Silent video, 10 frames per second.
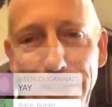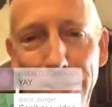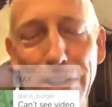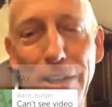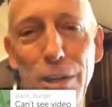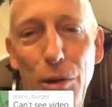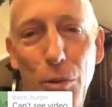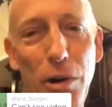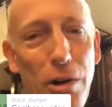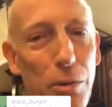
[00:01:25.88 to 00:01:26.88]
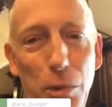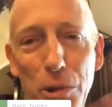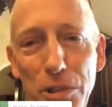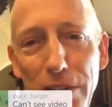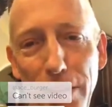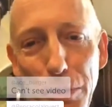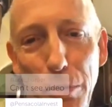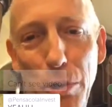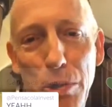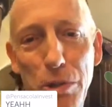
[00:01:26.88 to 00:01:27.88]
I'm listening to the news for 10
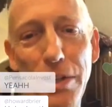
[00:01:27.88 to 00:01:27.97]
minutes